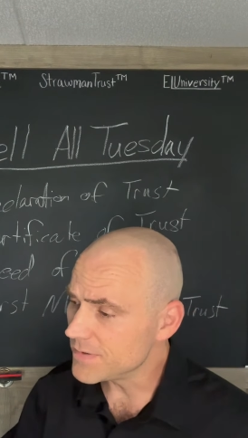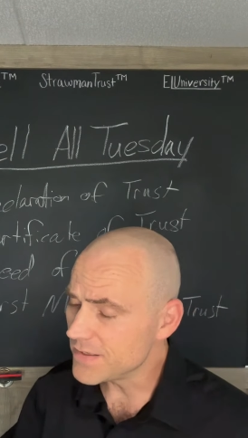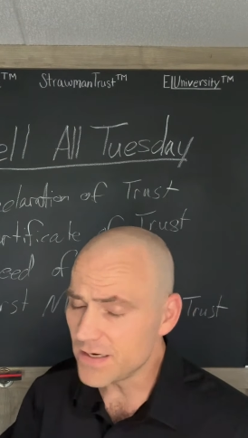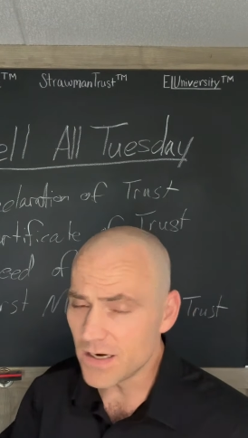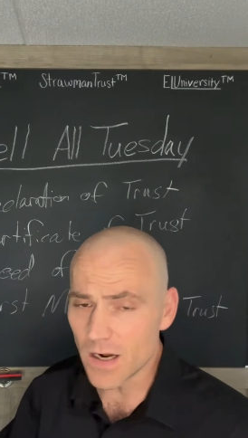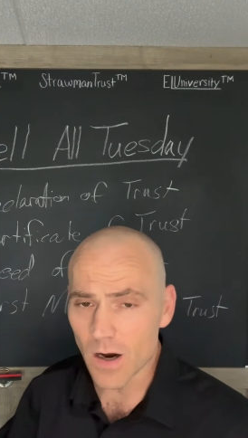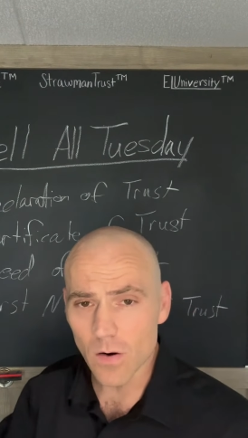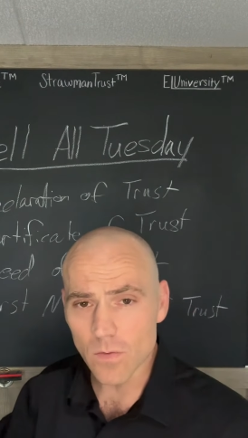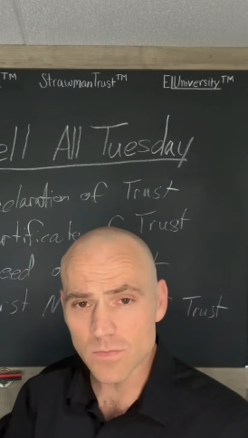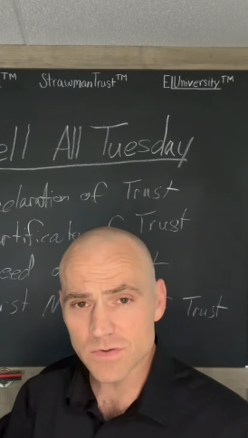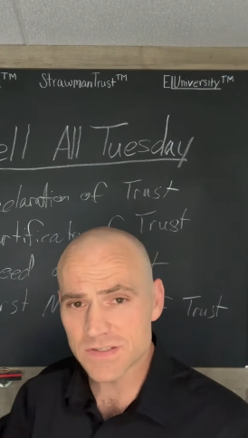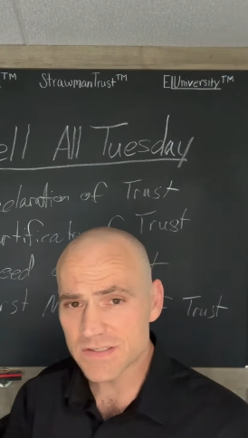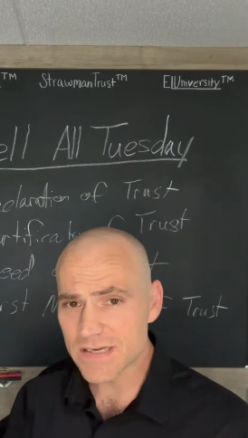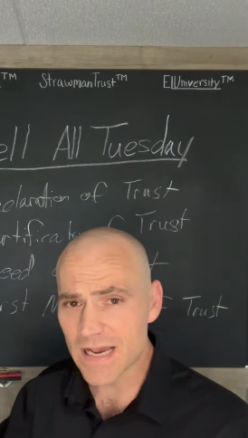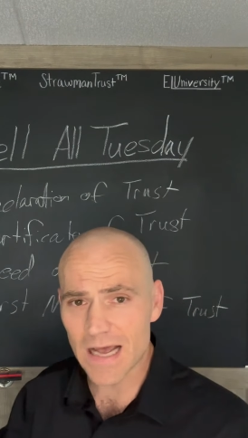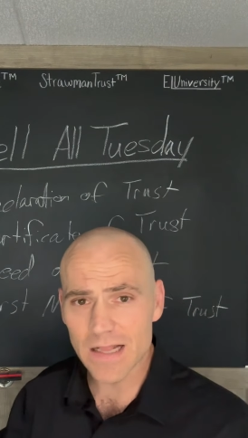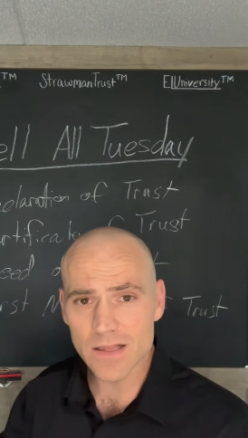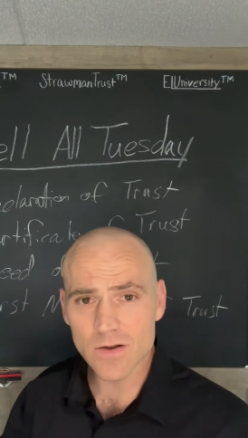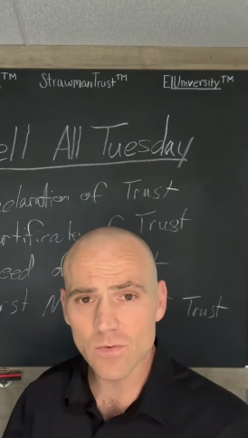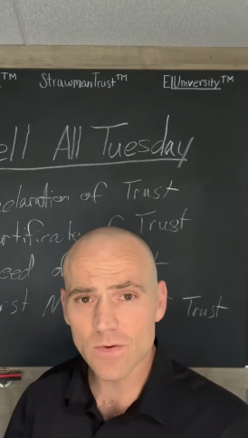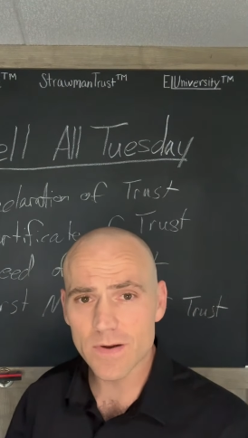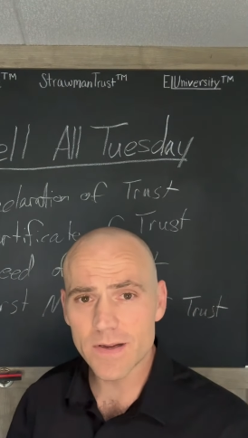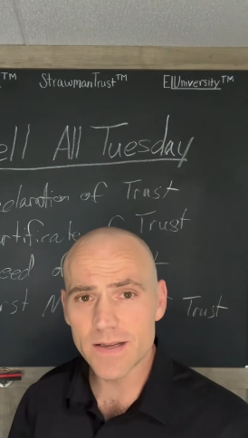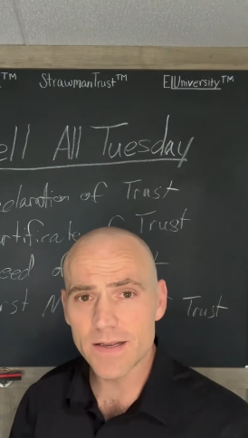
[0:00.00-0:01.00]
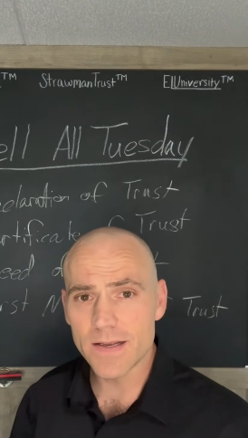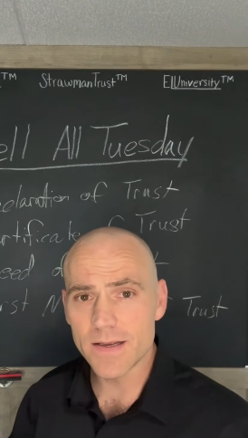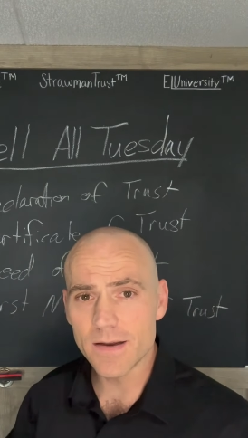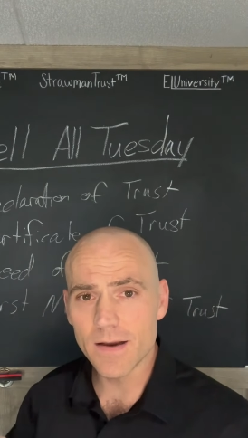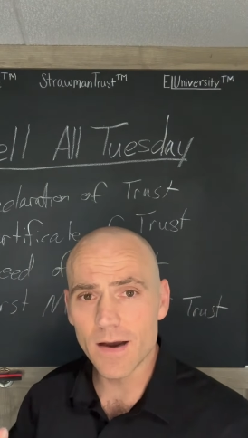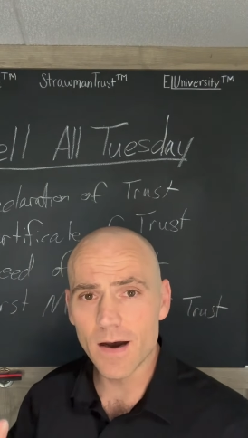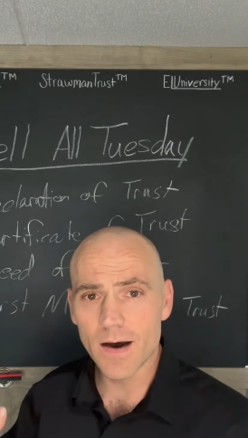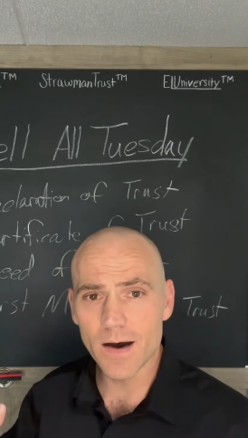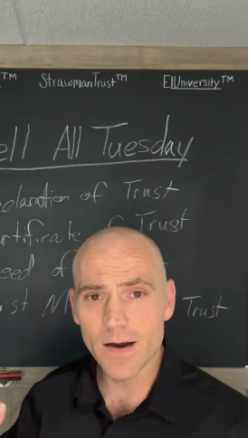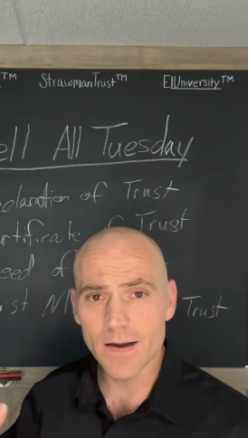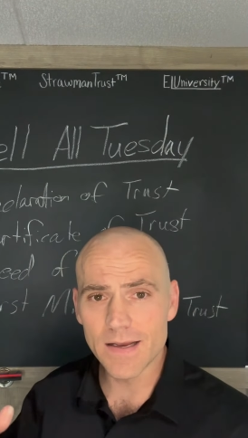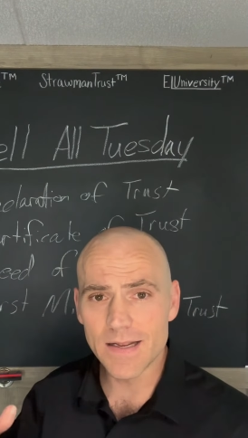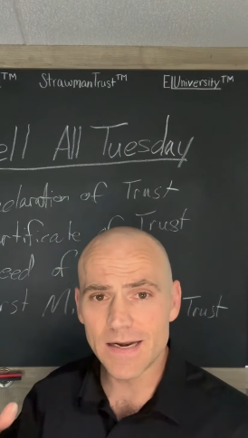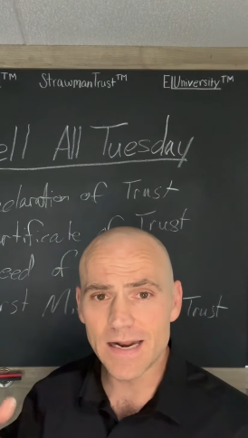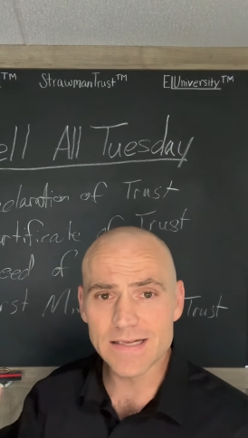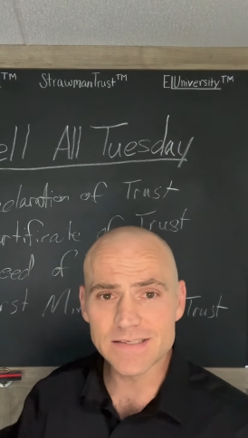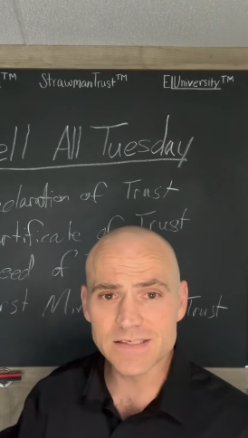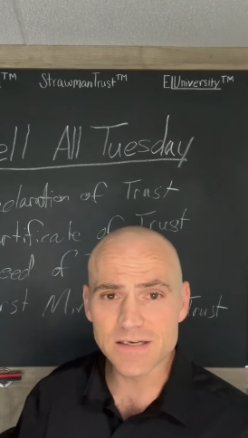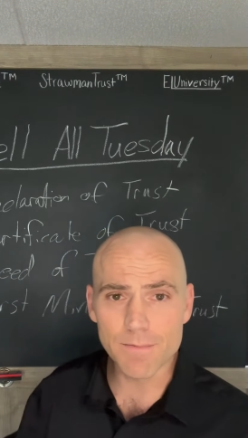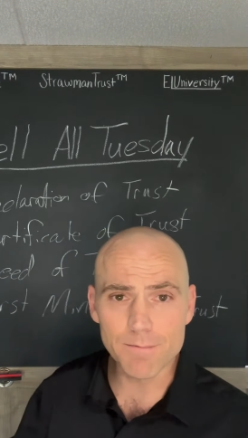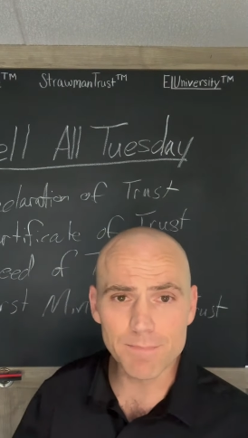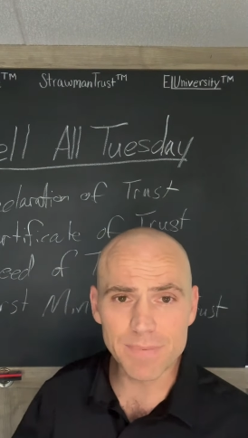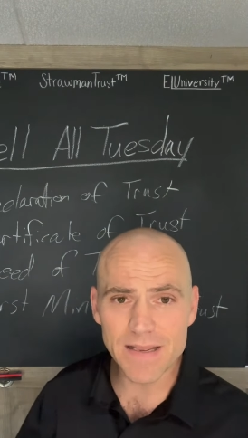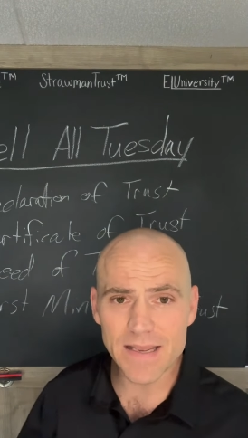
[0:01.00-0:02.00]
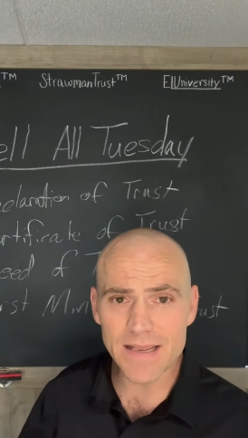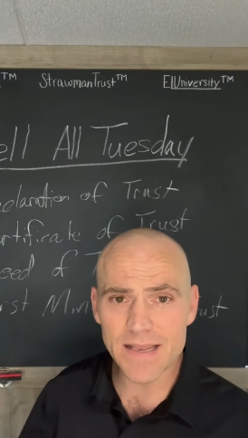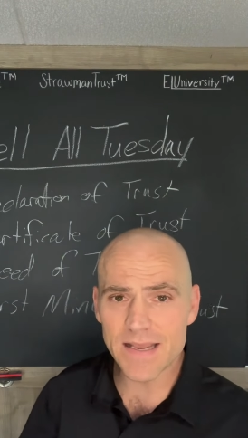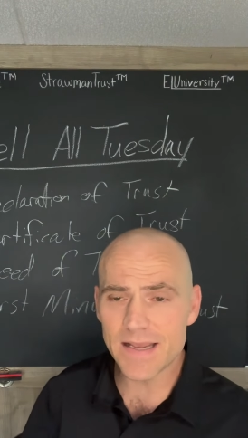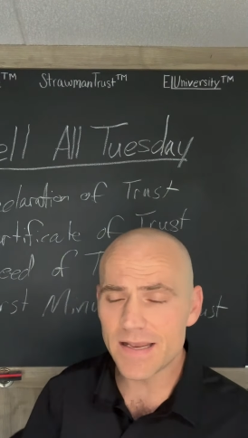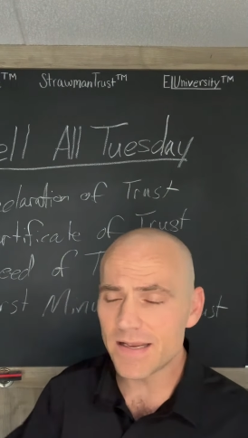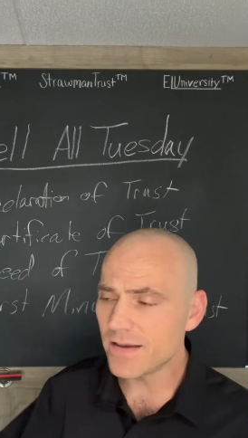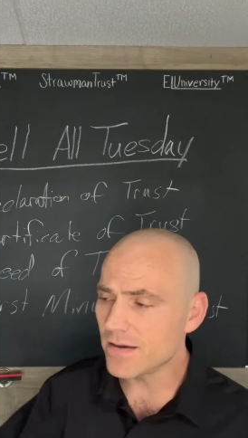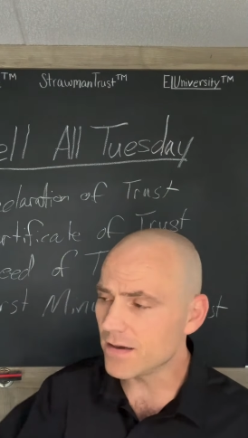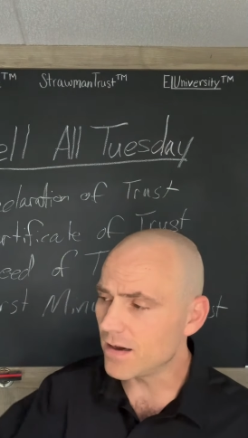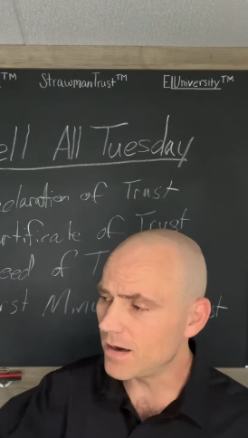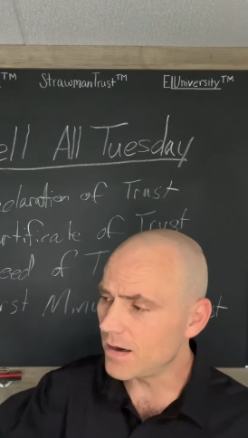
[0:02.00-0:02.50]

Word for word: you know salary uh, it ends up being.